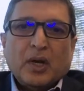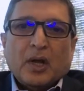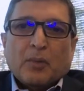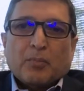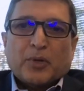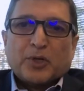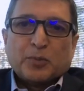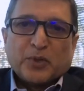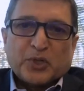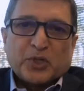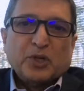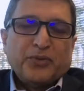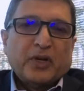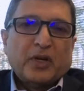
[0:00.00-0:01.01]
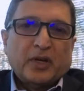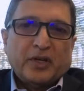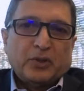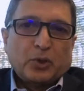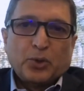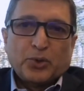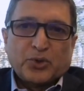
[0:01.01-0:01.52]
but specifically
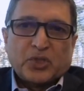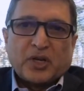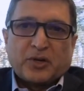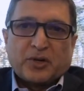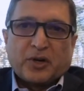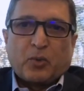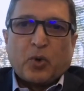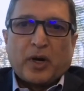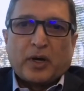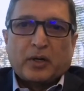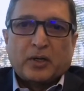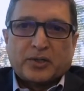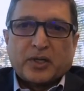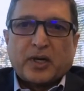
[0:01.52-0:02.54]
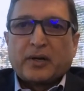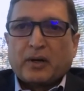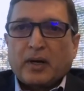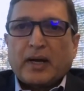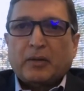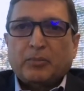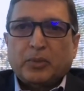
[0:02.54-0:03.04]
those that require
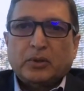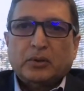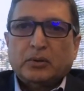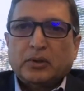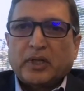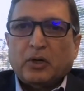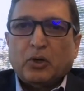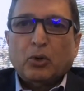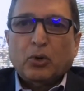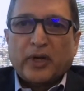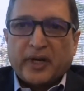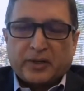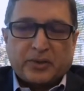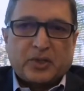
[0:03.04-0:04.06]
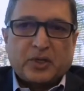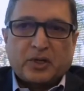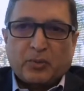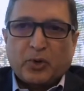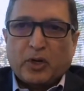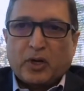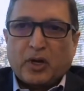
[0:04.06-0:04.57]
ultra-reliable and low-latency
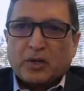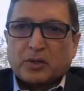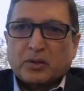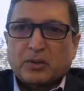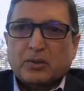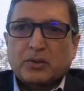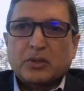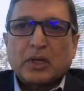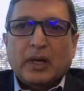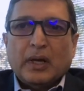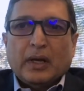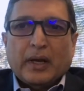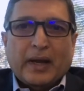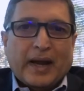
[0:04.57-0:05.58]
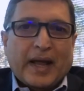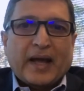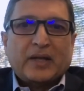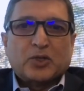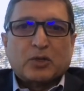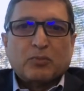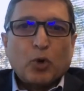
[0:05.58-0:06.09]
communications,
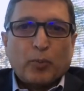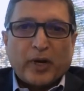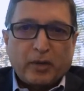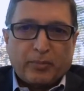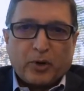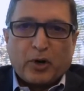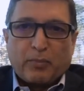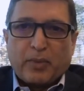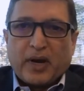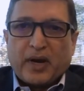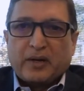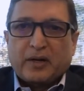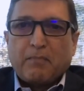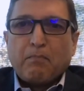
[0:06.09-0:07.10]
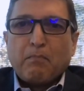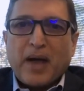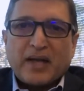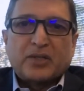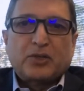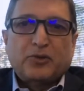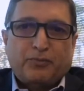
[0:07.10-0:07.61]
enhanced mobile broadband, and
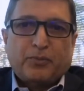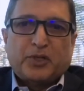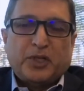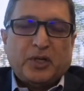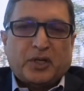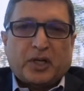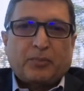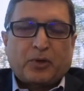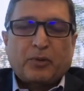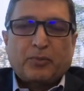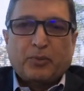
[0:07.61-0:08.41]
massive machine-type